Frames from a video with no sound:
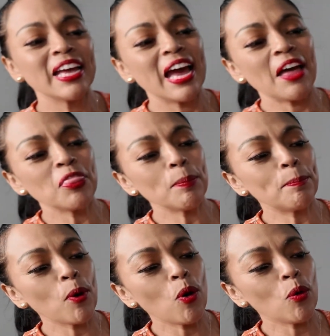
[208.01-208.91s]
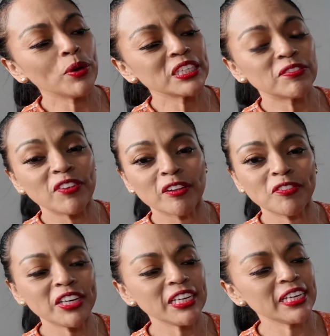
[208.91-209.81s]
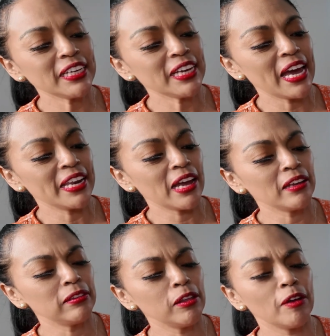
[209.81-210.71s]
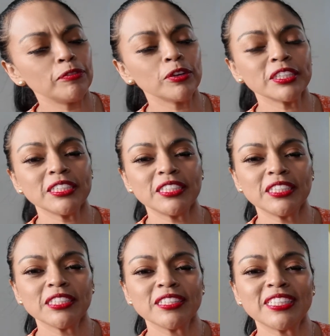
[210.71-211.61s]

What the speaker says: and the bow is velvety, and I love, look at the detail.